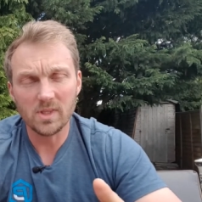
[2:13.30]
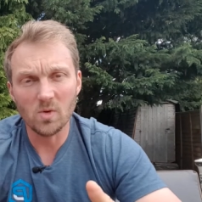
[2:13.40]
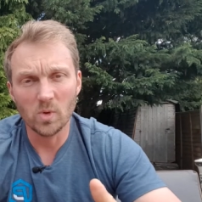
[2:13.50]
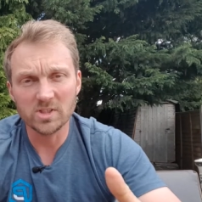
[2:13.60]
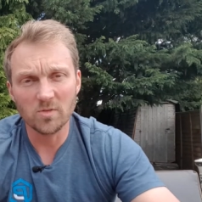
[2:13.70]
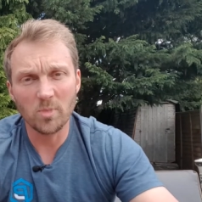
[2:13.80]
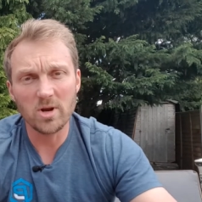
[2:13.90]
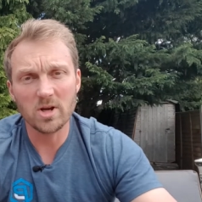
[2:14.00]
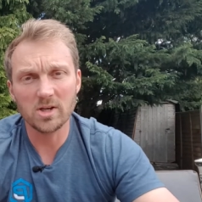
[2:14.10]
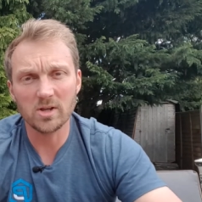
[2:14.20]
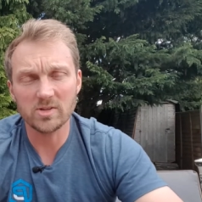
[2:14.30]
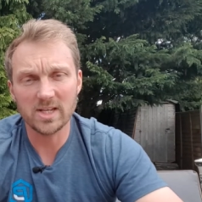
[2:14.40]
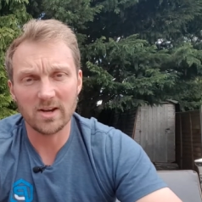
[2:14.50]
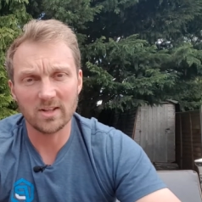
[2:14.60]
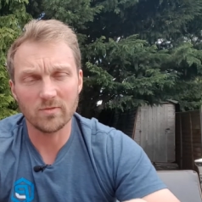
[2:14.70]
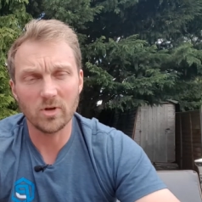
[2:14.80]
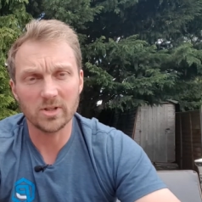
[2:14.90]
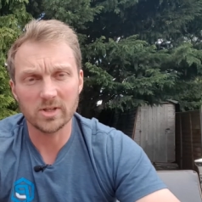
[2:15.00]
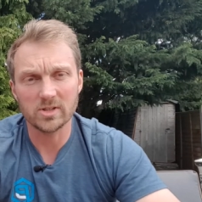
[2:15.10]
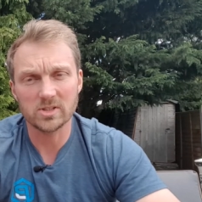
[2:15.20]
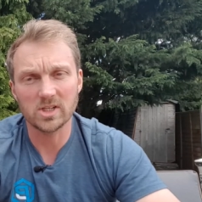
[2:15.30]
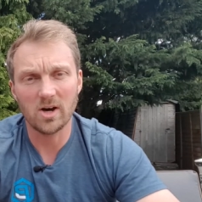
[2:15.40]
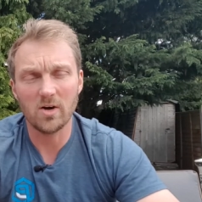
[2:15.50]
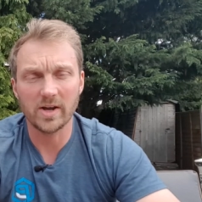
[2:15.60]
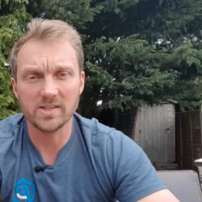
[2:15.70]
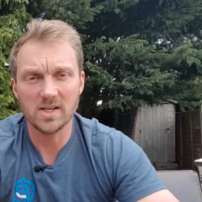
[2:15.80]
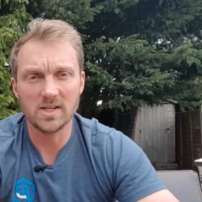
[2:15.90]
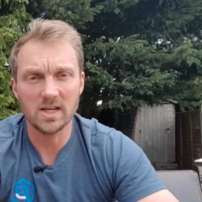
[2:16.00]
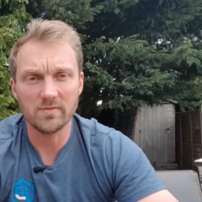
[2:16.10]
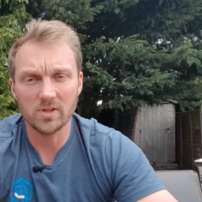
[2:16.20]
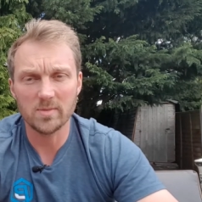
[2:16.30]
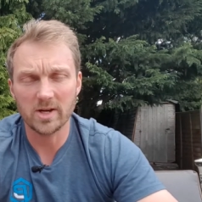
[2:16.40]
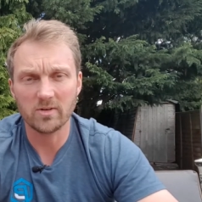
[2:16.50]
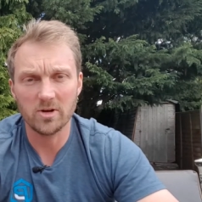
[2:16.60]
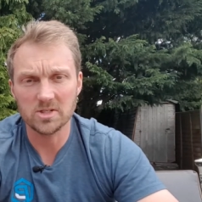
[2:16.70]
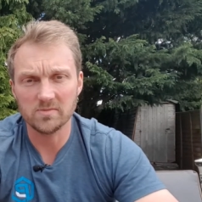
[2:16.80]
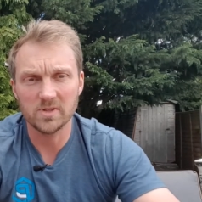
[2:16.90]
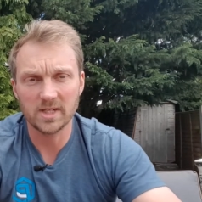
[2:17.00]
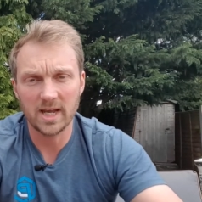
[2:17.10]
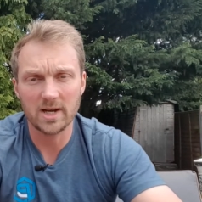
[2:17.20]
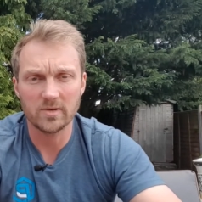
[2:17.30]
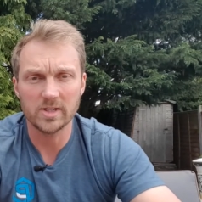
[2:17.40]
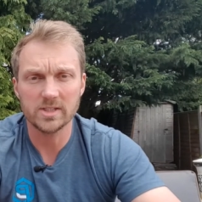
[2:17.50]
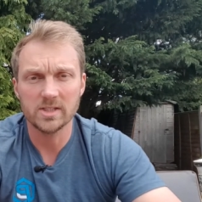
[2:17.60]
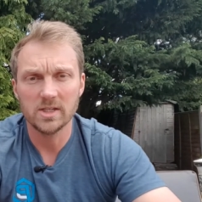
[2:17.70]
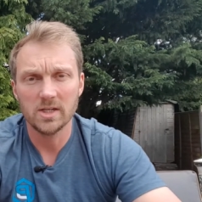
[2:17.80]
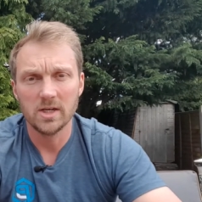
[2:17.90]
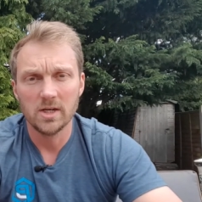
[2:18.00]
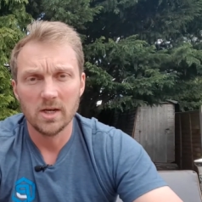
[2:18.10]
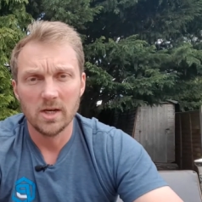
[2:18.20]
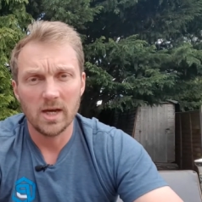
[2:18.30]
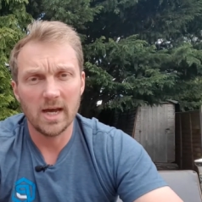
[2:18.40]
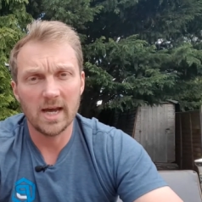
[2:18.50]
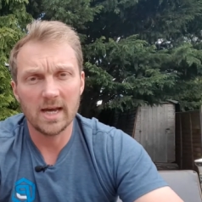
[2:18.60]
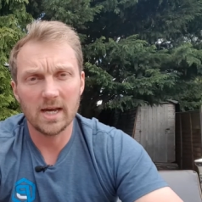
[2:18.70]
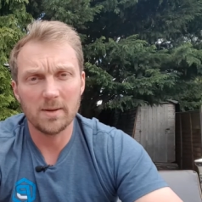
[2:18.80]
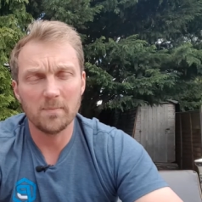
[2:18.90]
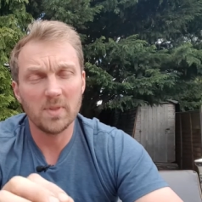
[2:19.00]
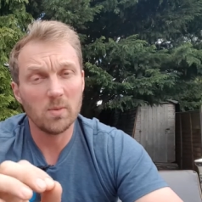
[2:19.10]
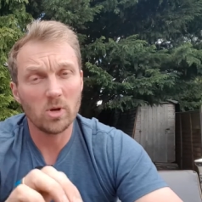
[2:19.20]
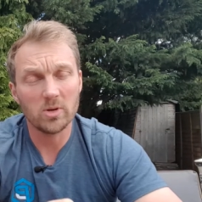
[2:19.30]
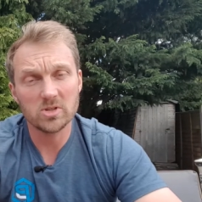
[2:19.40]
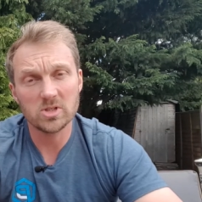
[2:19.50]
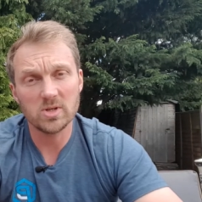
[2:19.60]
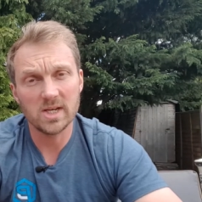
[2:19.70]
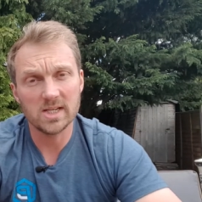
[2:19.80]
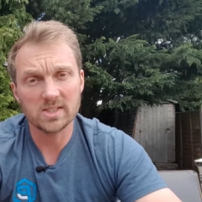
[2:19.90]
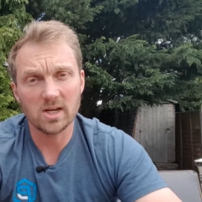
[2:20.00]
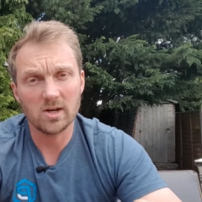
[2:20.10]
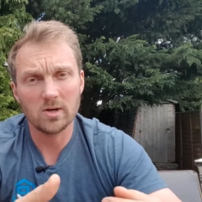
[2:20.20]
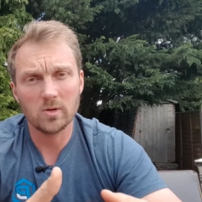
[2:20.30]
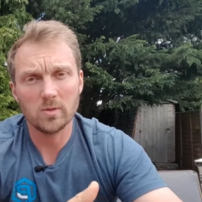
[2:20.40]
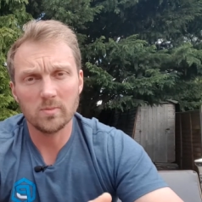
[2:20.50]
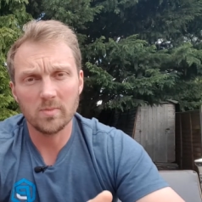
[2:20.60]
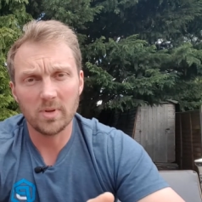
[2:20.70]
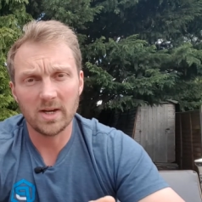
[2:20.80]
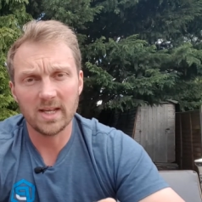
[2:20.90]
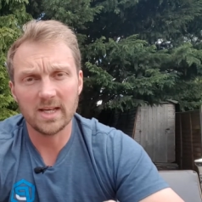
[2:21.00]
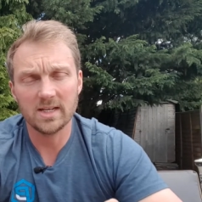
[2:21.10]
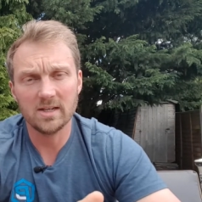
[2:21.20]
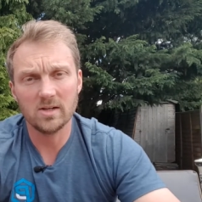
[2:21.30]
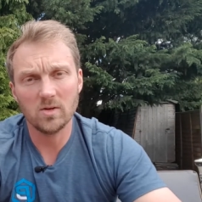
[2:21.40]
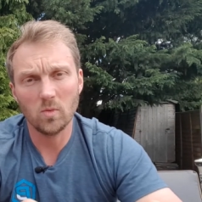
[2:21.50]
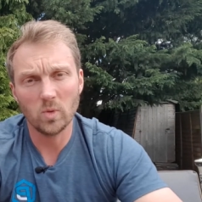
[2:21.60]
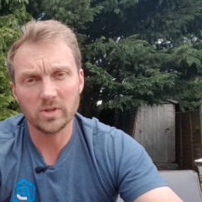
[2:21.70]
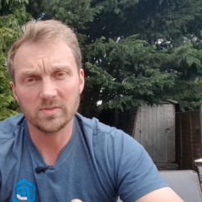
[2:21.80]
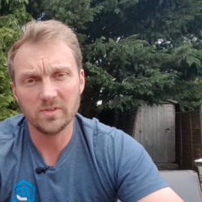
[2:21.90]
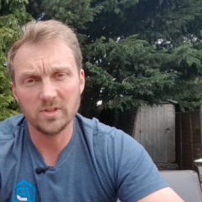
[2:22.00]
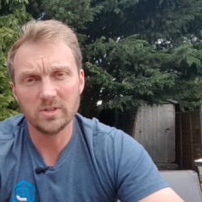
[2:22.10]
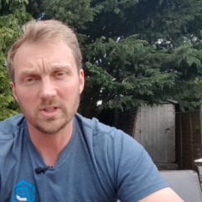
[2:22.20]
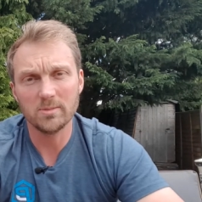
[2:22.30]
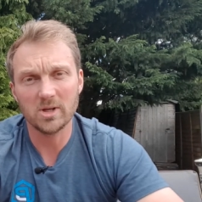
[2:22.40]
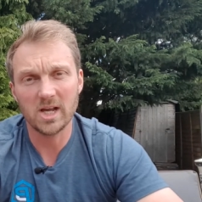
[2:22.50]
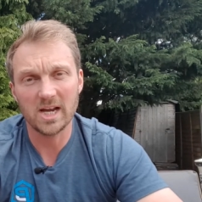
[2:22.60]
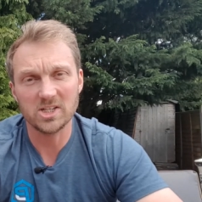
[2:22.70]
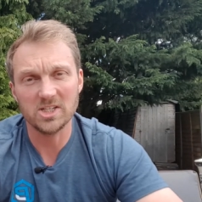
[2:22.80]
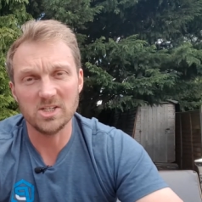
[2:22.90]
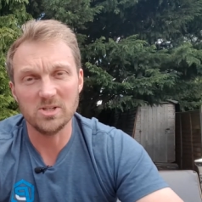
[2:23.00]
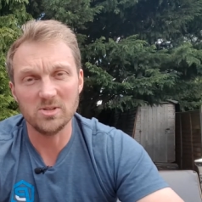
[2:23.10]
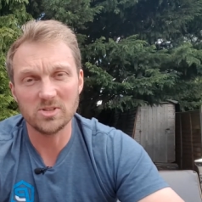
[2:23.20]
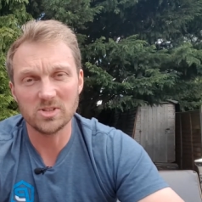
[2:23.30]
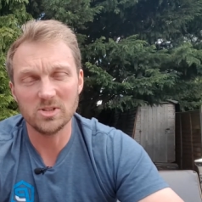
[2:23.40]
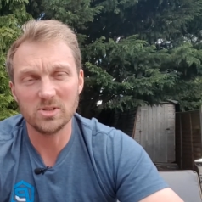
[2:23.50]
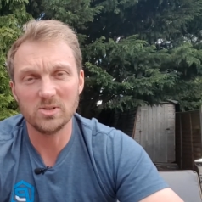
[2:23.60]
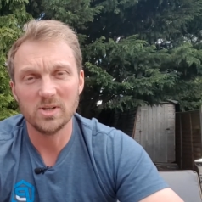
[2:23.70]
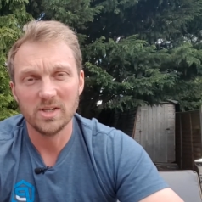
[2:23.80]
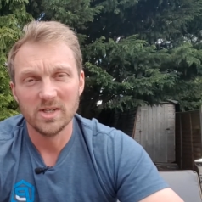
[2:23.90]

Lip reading: Once I've broken those down and I've got those targets in there for the macros and for the calories, then what I'll do is I'll plan what food I'm going to actually use to